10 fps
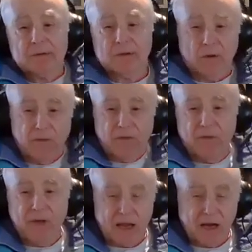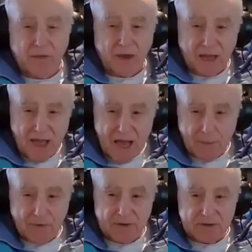you know that kind of thing
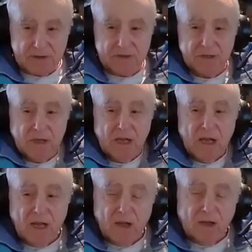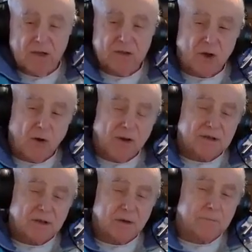happens. Mm-hmm. So,
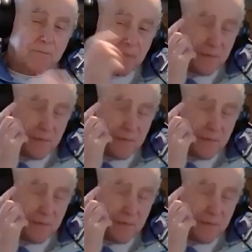is there?